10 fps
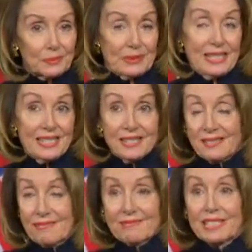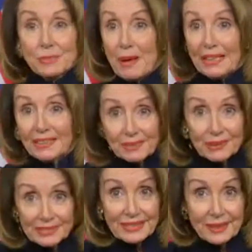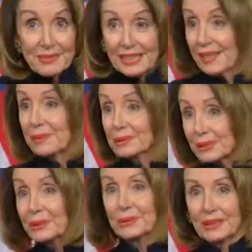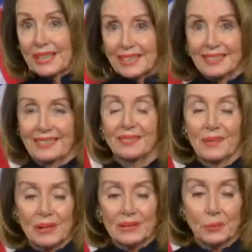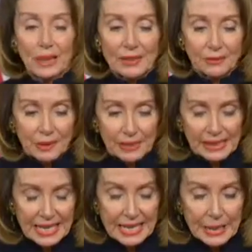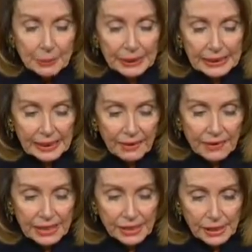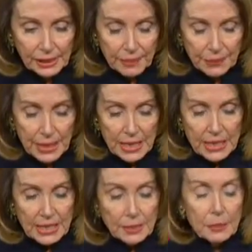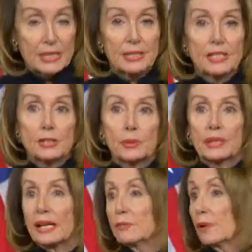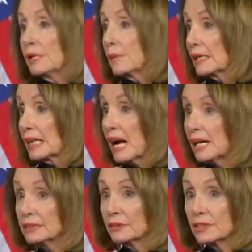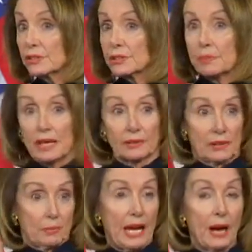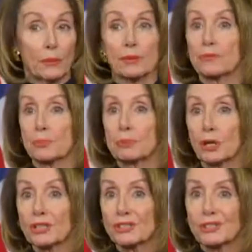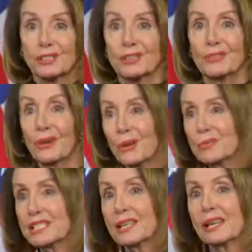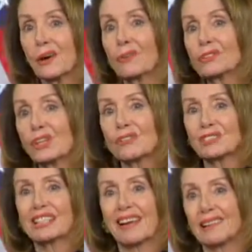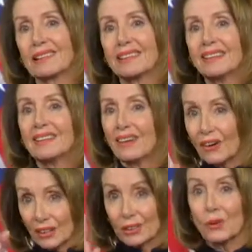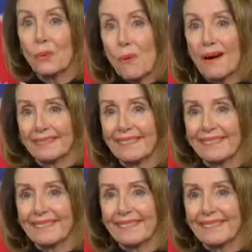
let us respect what the committee will do, and then walks away from it. But in any event, the president is doing an end run about Congress, about the power of the purse. You've heard me say over and over again, Article 1,